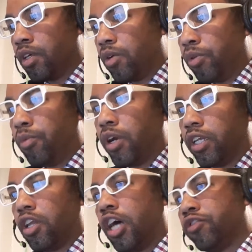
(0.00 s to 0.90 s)
we want to
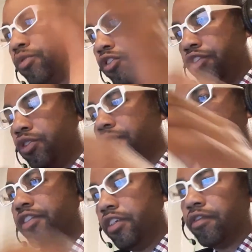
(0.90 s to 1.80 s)
launch with just
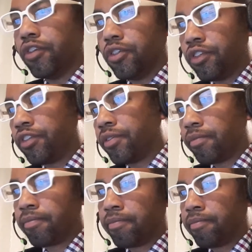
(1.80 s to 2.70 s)
UVC first,
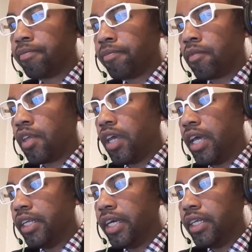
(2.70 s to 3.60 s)

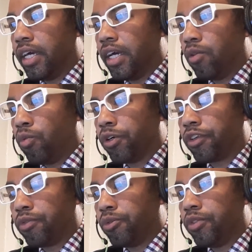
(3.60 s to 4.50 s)
and then work
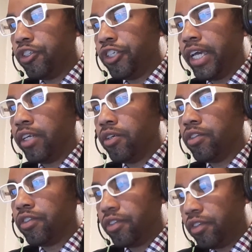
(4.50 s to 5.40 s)
through the
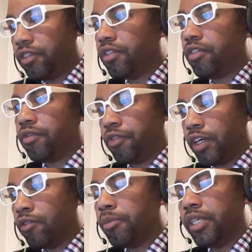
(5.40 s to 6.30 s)
channels for
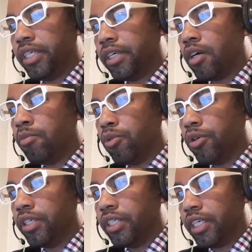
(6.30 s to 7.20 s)
everybody to get on
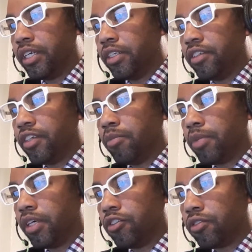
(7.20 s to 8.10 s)
board and get on the same
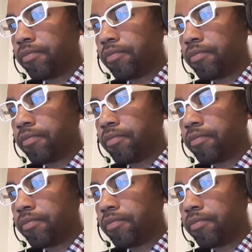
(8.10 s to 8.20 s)
page.